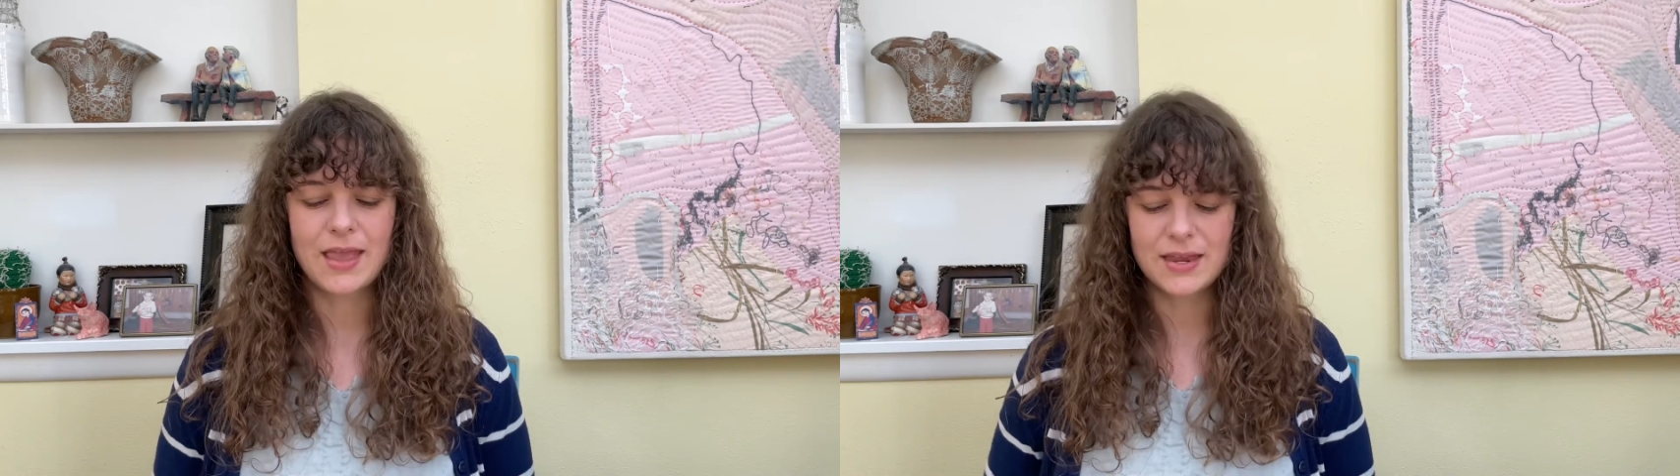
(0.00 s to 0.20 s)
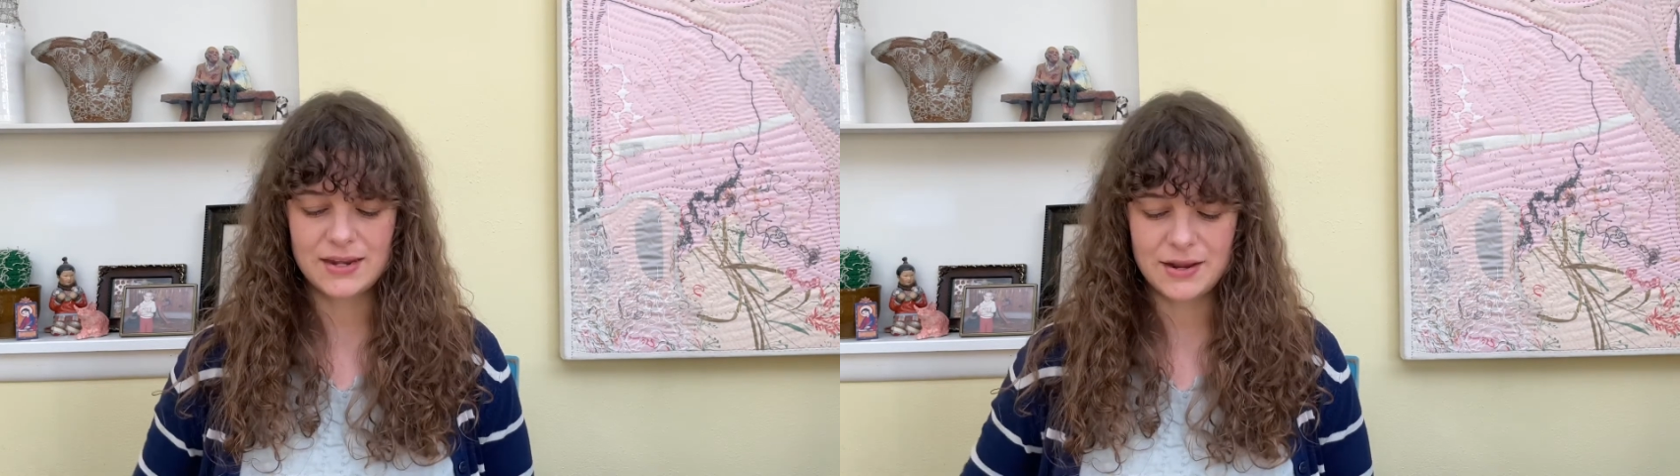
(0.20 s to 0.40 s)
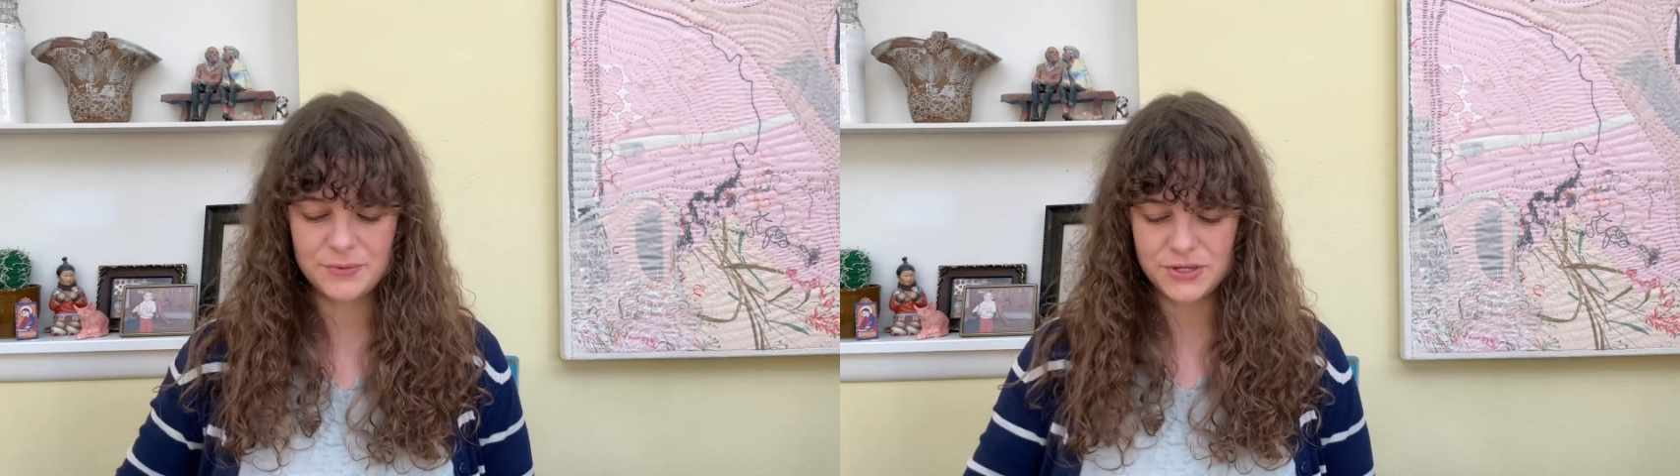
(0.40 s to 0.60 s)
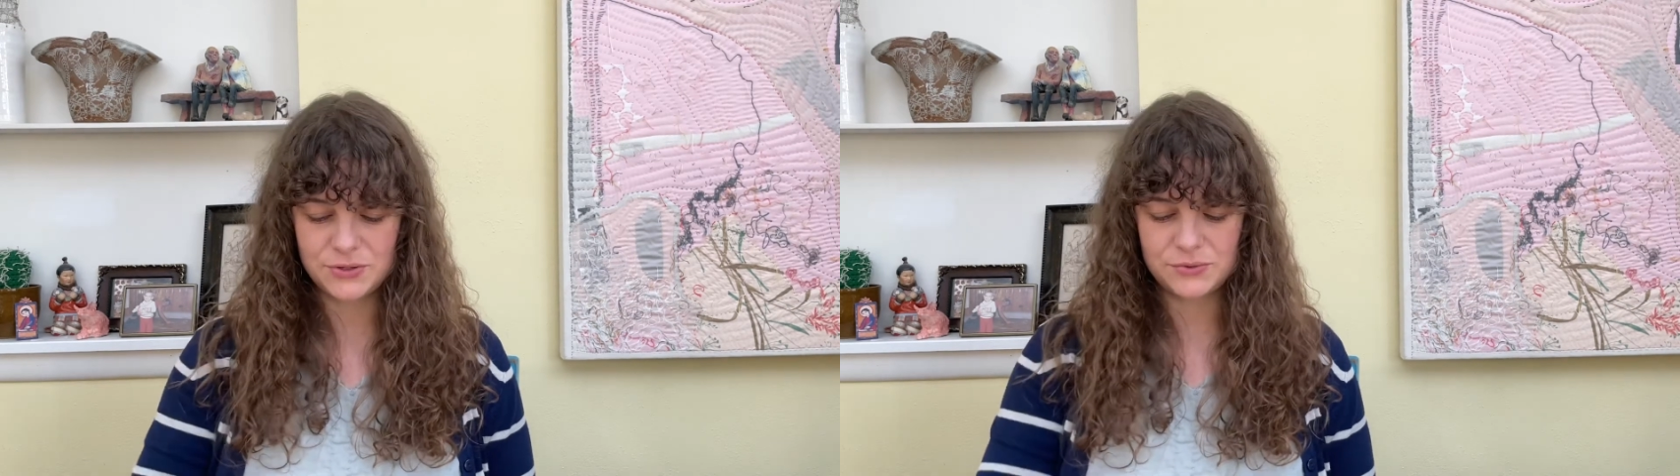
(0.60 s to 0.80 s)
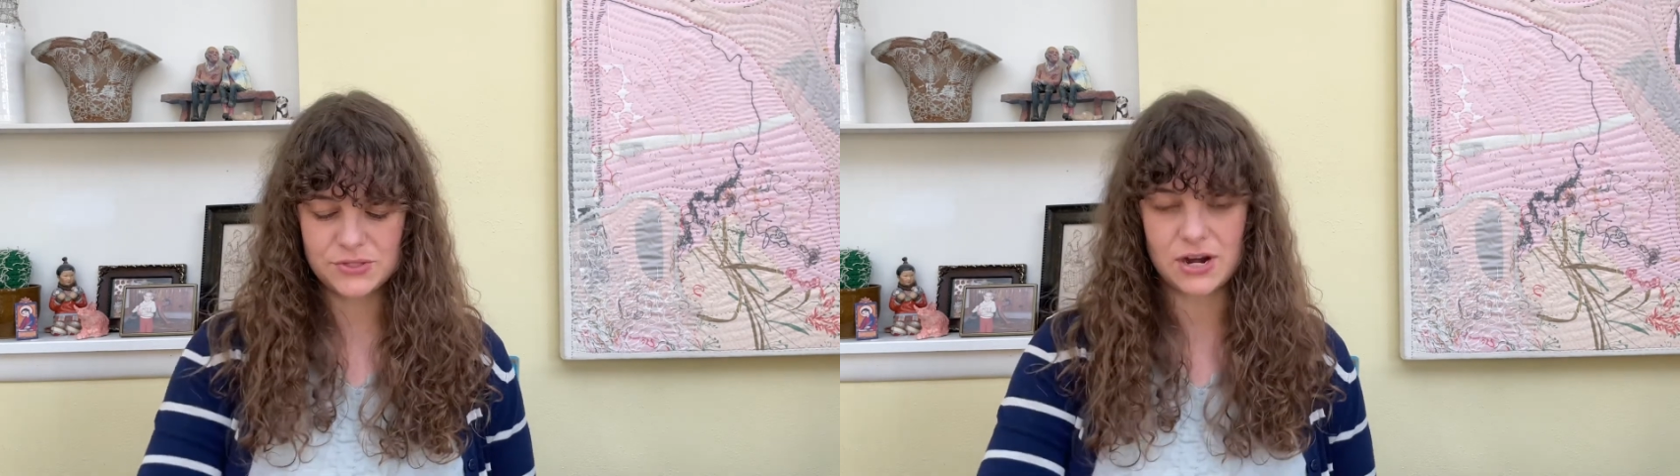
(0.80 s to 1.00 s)
Now we'll
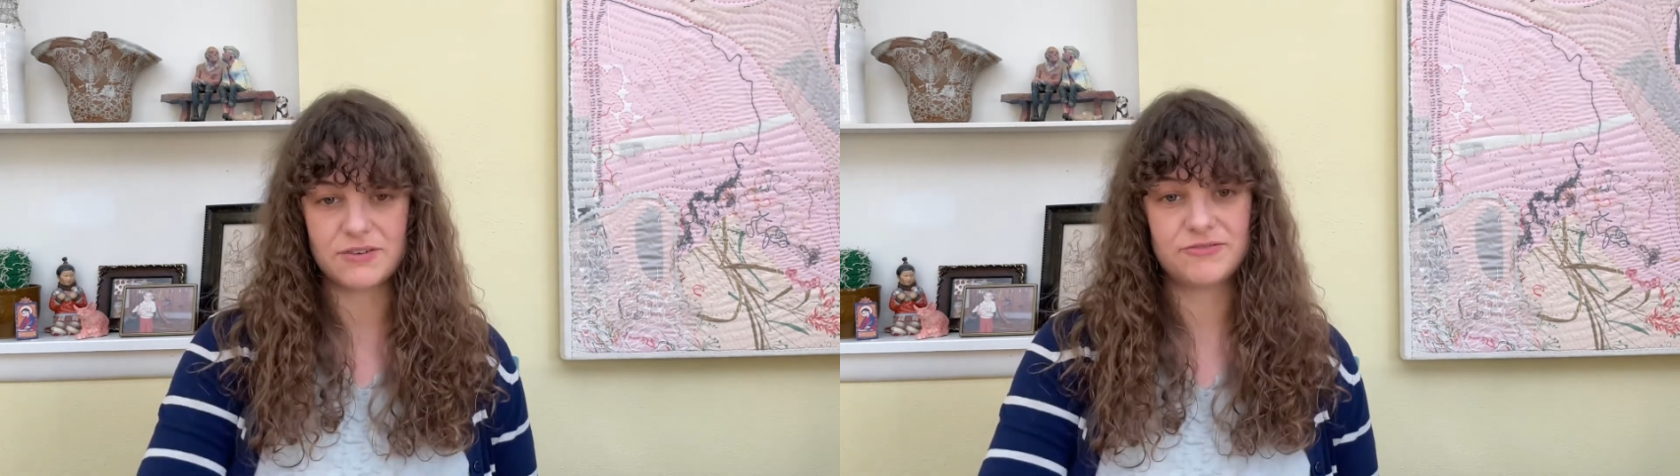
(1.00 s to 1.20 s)
use our